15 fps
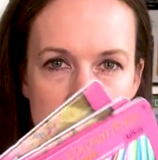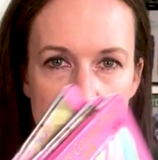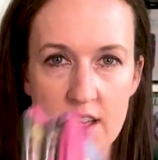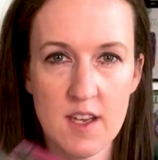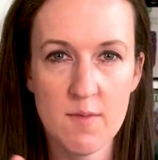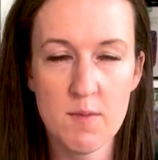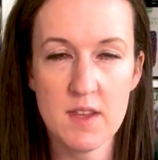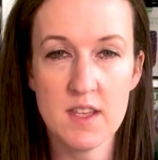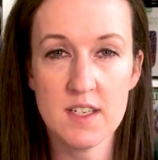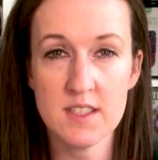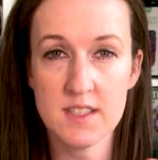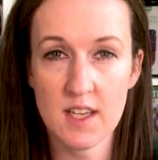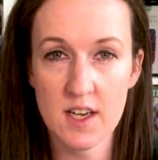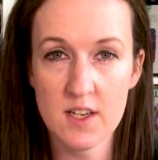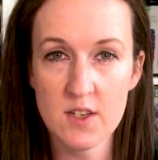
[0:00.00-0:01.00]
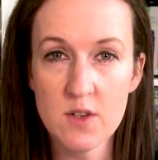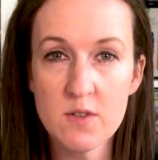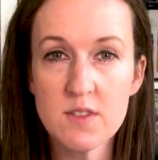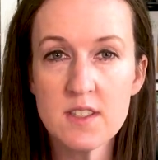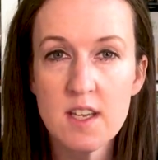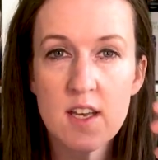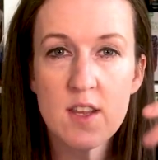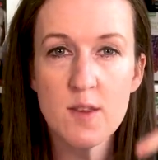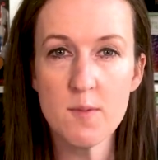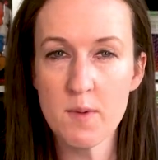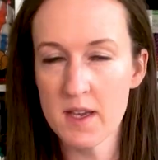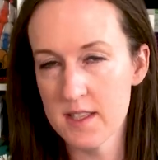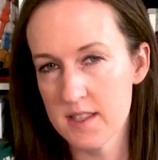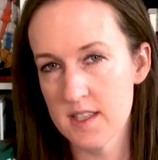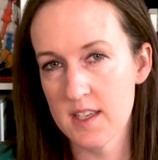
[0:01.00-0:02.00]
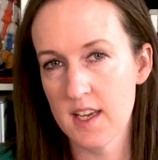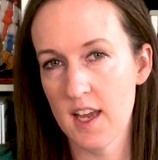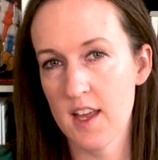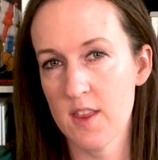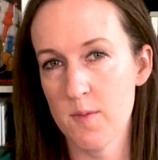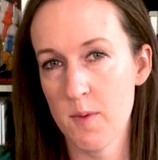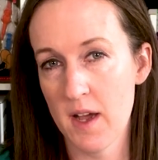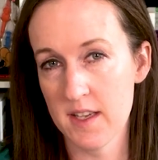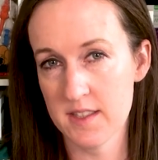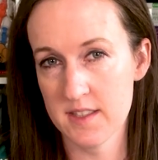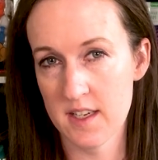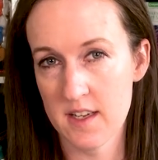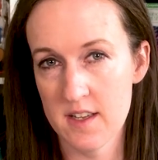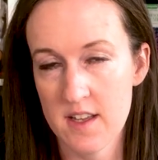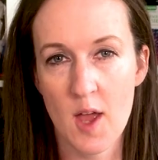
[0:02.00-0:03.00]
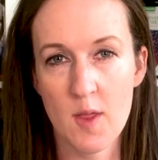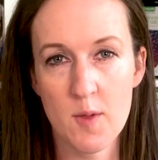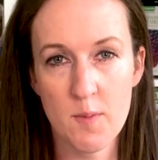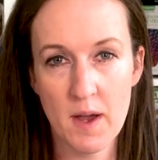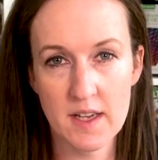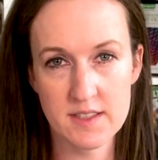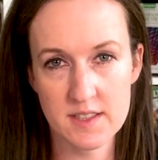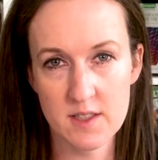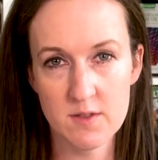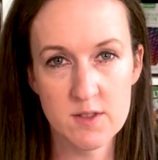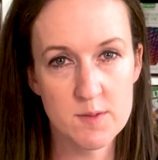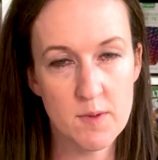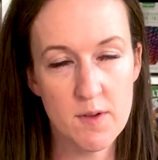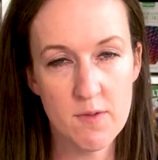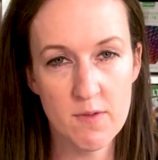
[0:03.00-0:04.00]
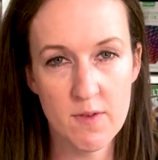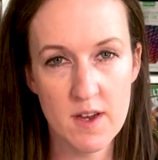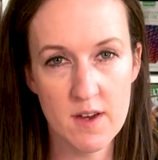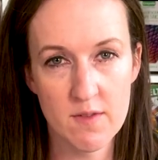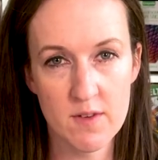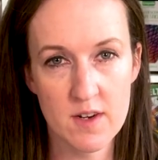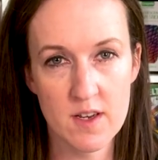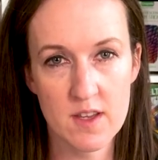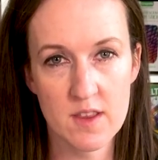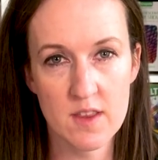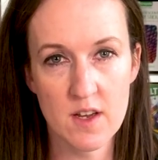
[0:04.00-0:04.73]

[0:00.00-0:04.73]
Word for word: They gave me the design tone set, the basic, and the pastel. And the pastel was my favorite.